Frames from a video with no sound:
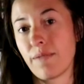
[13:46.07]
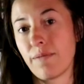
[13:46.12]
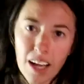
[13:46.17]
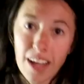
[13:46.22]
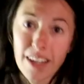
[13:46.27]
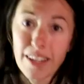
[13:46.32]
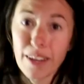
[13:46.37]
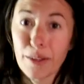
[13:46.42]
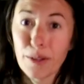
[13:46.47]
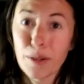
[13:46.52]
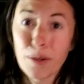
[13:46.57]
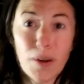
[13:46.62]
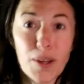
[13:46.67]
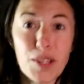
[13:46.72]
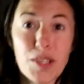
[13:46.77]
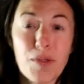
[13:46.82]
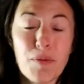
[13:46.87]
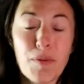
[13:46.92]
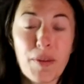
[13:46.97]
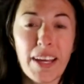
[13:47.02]
Another
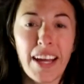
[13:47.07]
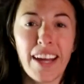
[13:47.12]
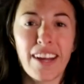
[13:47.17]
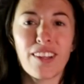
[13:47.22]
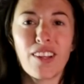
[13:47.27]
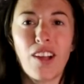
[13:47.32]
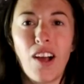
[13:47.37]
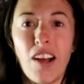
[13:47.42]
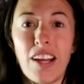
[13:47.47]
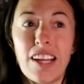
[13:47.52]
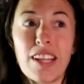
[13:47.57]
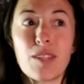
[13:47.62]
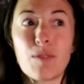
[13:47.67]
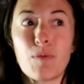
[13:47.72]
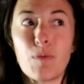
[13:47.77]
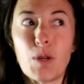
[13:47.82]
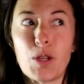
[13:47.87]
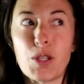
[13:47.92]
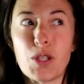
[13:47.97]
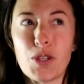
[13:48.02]
question we get a lot is
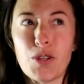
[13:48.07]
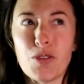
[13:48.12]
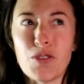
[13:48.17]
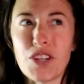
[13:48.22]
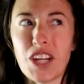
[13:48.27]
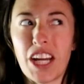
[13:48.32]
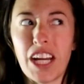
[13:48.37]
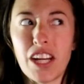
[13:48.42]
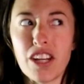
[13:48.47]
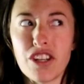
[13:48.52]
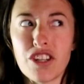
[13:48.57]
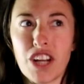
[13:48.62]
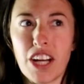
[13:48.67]
would you change